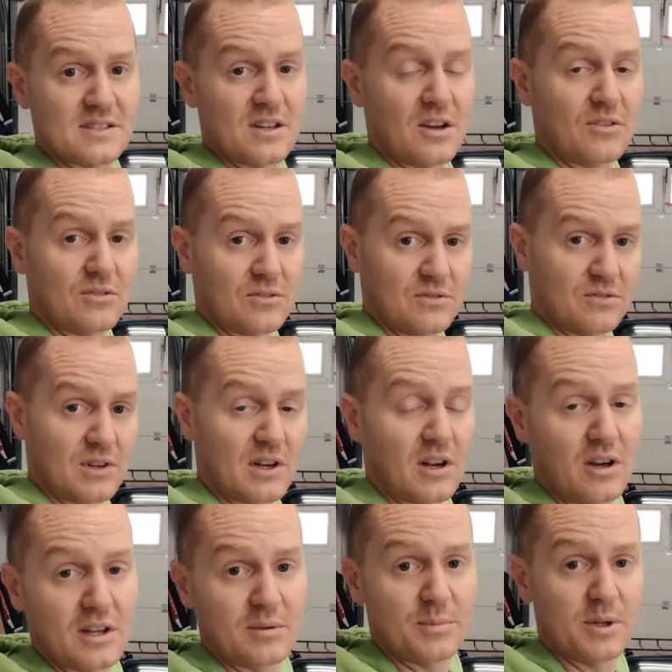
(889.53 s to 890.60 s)
It's not
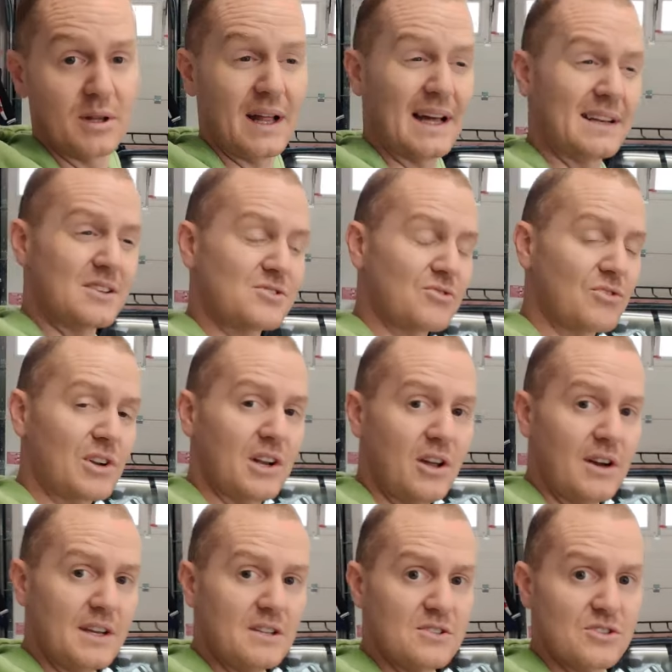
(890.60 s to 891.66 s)
reclinable and it's
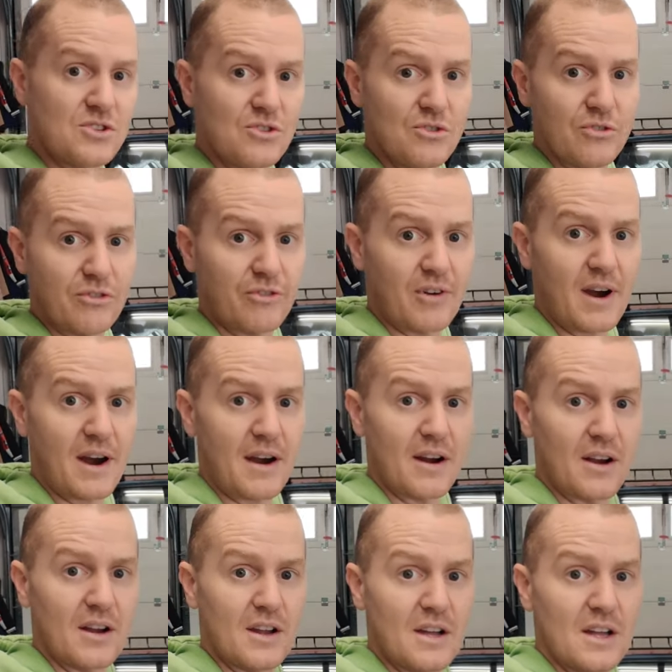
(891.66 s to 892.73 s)
reclined too
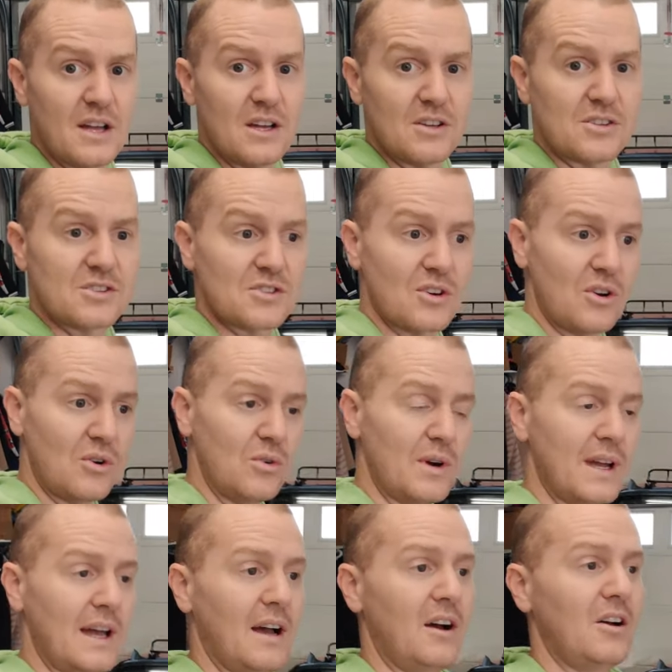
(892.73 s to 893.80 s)
far.
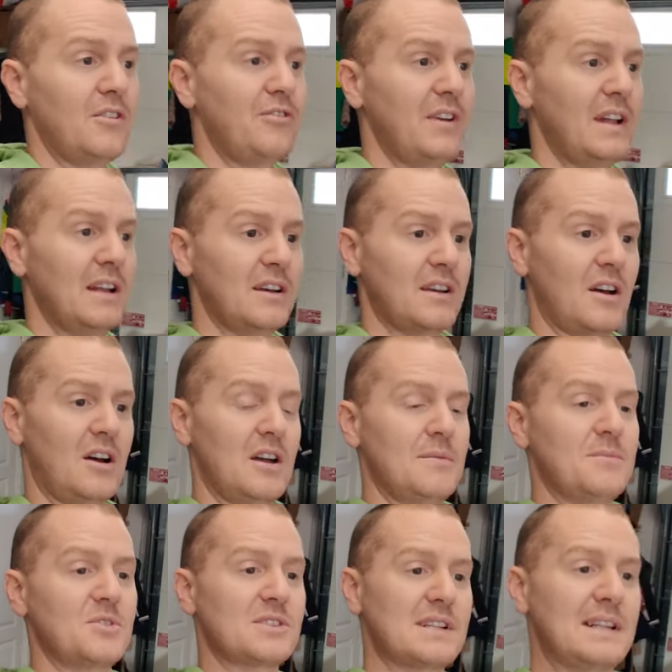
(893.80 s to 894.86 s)
So I feel like
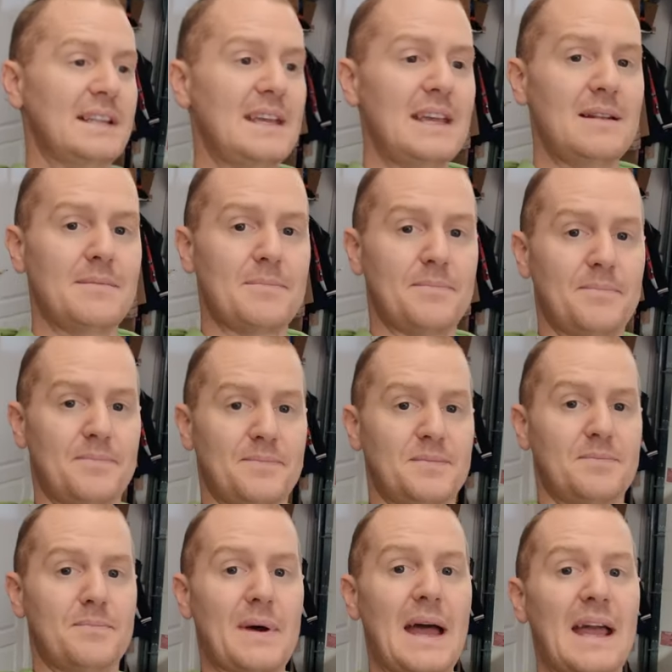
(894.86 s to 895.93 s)
I'm just leaned
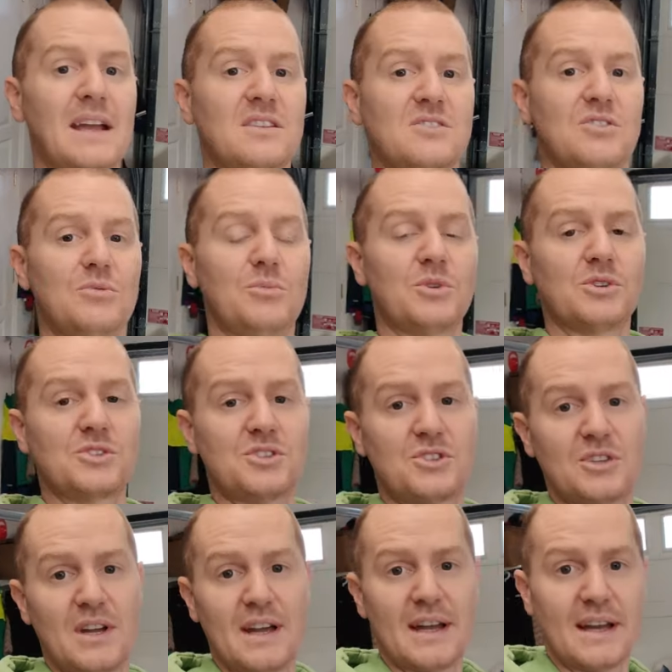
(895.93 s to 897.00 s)
back too
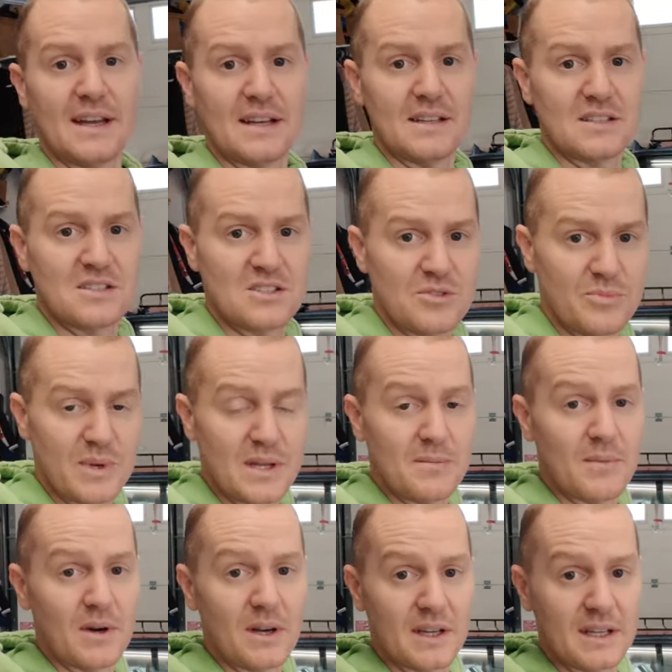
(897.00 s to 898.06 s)
much to
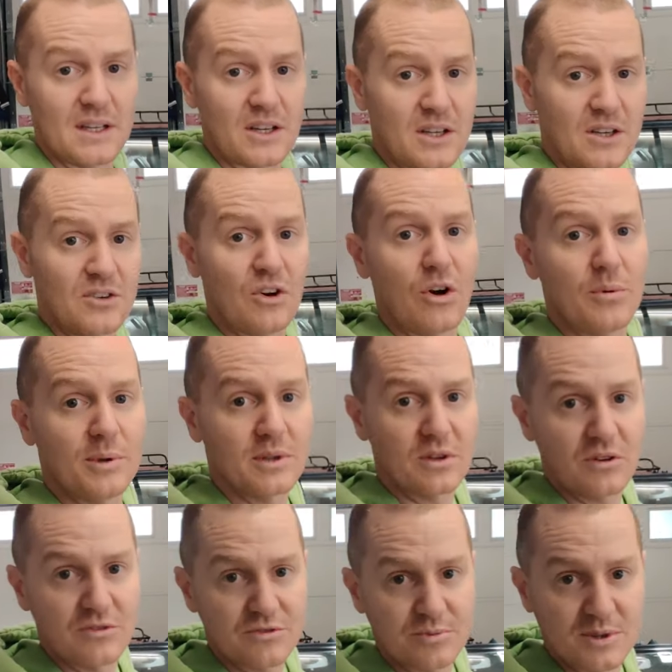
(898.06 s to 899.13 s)
be my kind of normal
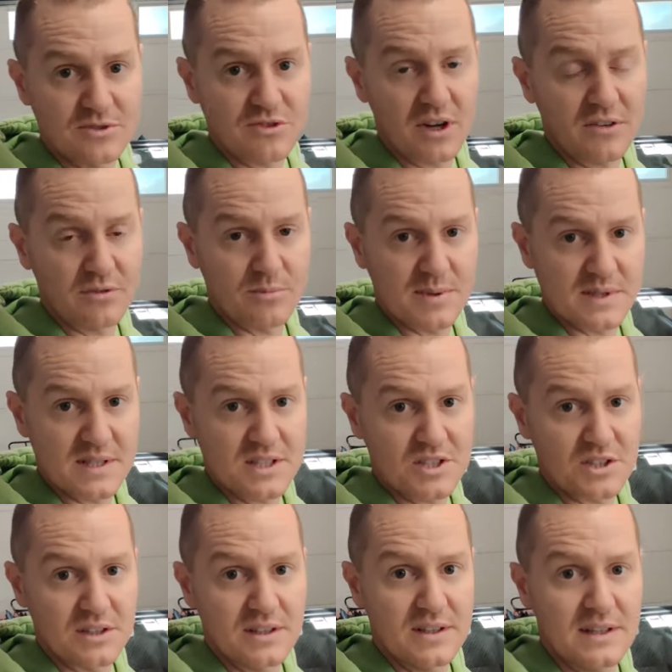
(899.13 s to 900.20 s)
comfortable driving
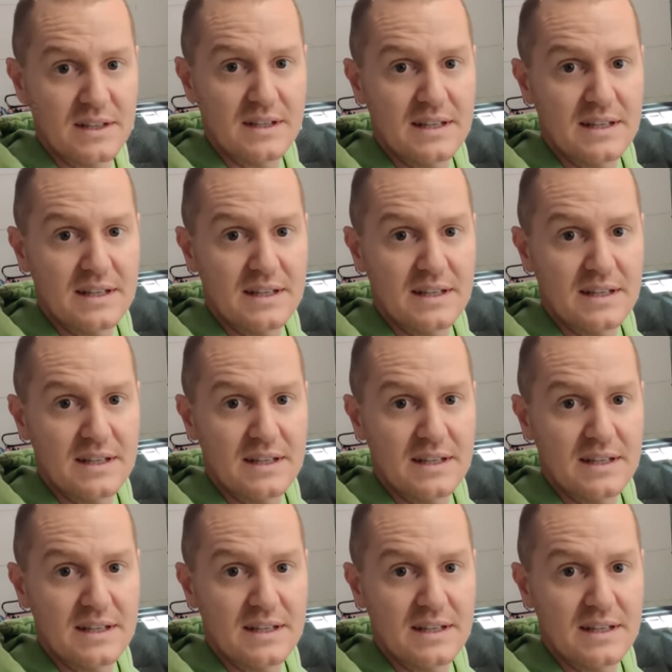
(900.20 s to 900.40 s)
position.